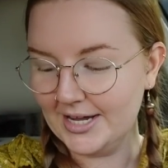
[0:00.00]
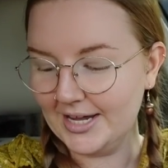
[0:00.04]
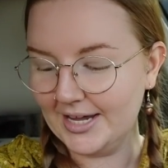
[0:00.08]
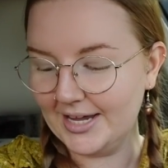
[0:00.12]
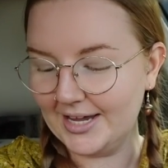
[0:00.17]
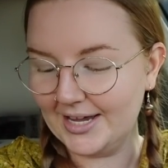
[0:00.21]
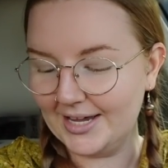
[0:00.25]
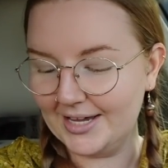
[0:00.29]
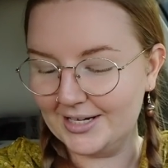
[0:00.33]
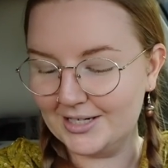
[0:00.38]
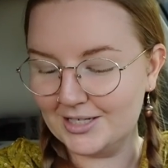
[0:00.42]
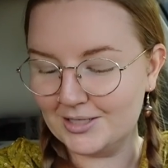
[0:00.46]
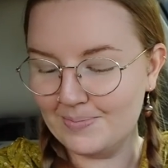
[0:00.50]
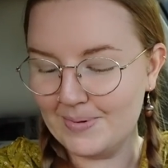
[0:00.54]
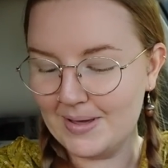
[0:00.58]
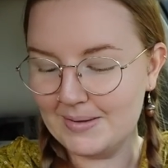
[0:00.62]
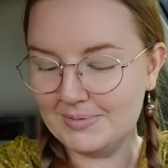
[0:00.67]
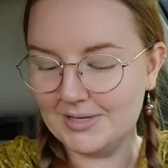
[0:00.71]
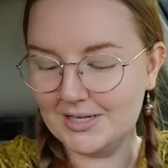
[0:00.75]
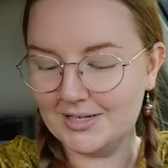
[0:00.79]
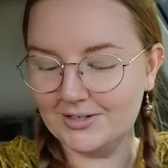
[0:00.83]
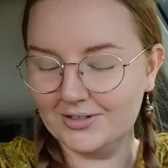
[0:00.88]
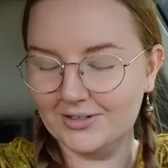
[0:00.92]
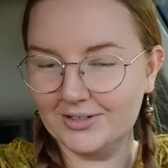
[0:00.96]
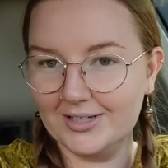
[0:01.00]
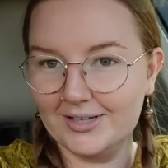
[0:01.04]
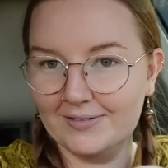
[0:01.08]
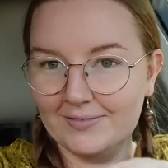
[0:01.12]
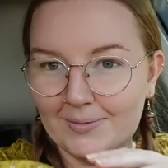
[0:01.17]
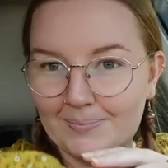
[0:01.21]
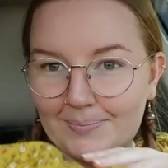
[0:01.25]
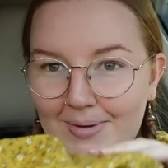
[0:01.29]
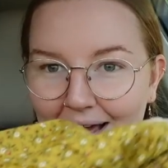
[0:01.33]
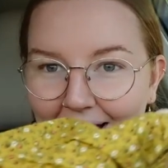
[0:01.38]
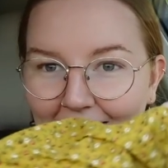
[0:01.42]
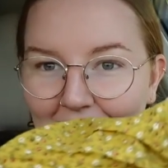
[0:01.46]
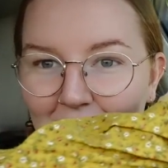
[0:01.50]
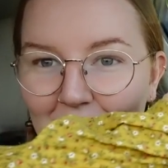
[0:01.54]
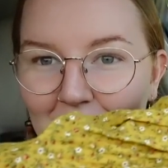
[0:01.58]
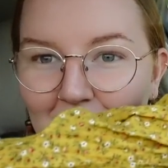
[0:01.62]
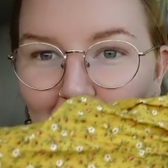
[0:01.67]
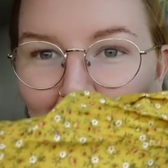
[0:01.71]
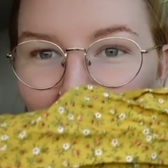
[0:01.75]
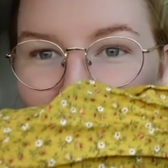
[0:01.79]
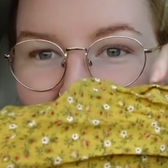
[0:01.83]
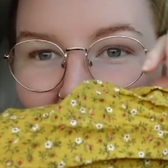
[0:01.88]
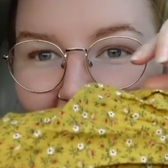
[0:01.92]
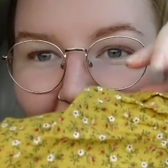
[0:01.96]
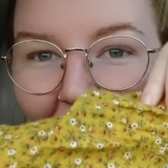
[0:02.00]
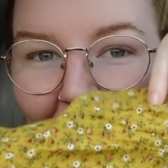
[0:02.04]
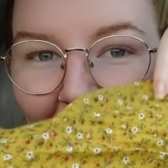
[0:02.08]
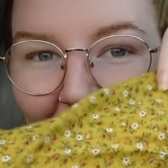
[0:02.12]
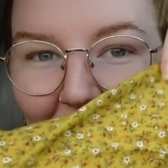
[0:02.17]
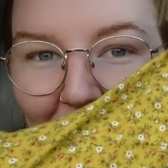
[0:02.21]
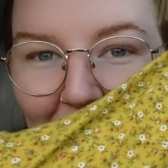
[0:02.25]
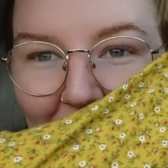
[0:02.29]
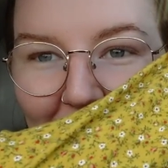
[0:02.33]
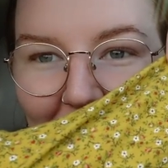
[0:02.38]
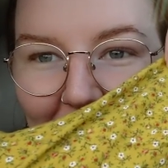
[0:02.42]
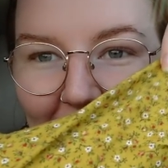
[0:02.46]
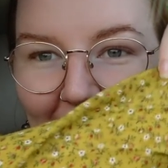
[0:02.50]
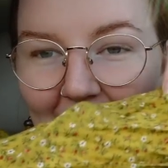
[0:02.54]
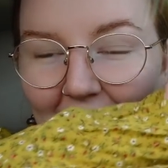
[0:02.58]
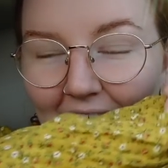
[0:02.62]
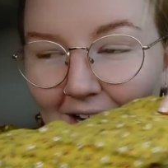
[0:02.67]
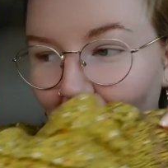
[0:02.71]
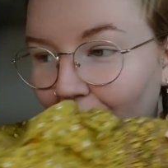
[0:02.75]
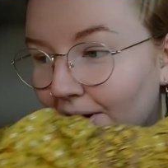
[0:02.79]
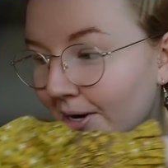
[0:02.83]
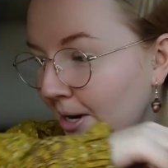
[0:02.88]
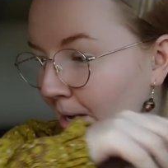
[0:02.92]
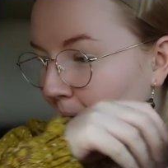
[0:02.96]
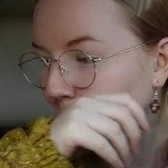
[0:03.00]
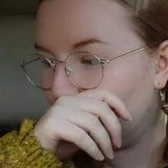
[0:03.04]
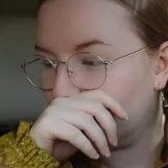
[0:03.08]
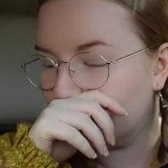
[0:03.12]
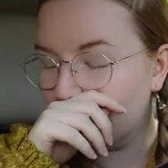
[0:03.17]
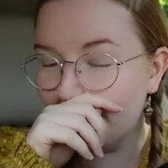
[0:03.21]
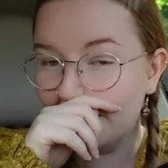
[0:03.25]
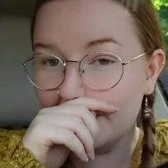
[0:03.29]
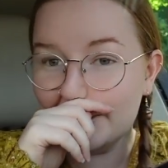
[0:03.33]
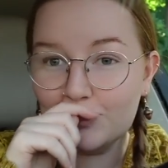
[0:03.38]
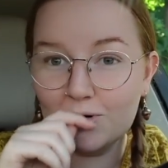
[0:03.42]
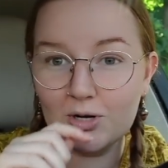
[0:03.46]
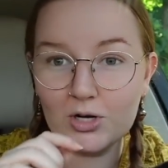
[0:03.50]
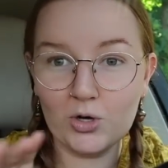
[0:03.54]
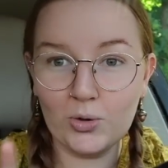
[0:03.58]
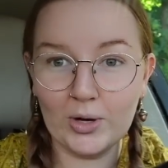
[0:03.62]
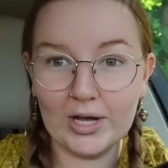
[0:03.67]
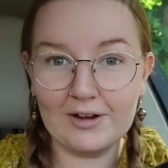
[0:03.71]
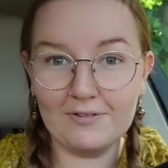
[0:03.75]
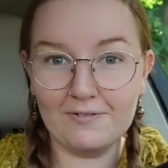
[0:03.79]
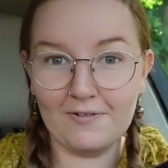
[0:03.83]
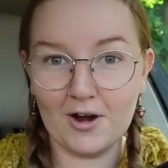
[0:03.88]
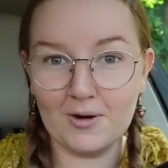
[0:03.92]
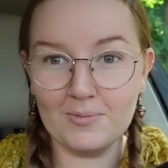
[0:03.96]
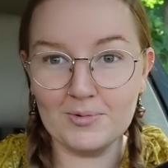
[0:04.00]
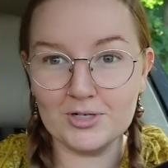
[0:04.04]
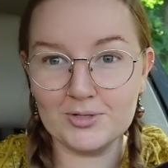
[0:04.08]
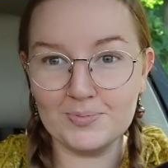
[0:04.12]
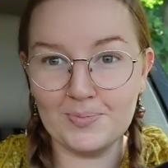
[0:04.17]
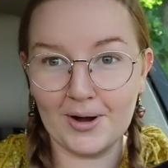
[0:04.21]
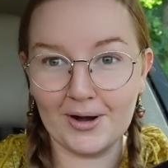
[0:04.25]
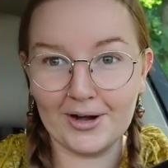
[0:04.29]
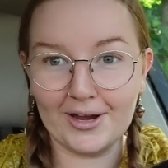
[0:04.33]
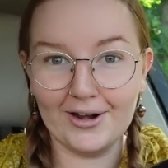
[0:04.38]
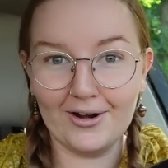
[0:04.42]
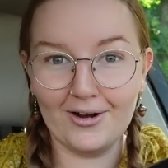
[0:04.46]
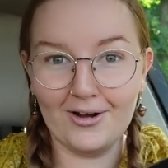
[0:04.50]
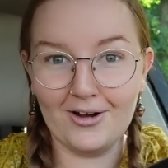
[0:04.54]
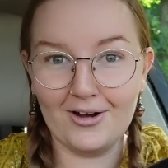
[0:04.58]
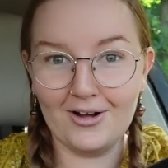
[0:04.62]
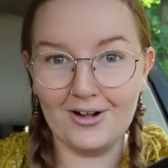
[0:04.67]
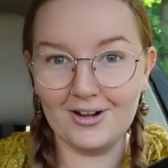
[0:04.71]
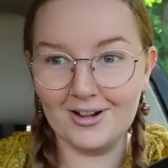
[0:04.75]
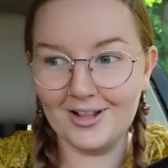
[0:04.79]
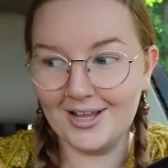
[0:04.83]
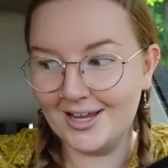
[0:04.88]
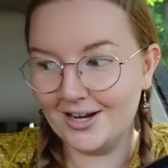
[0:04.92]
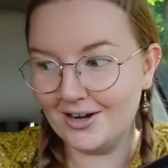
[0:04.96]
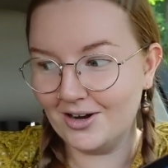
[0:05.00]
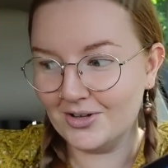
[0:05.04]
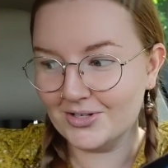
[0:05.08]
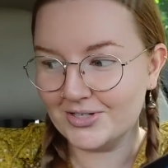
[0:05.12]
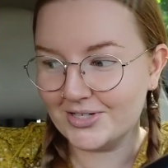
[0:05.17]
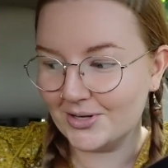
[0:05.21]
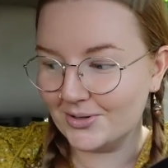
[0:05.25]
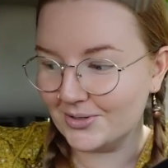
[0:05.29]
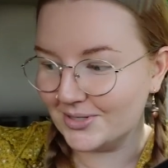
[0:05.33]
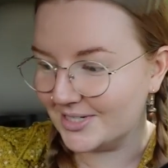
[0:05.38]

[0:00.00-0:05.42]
And maybe it'll even match some of the colors in here. But let me do a quick farmer's market haul and also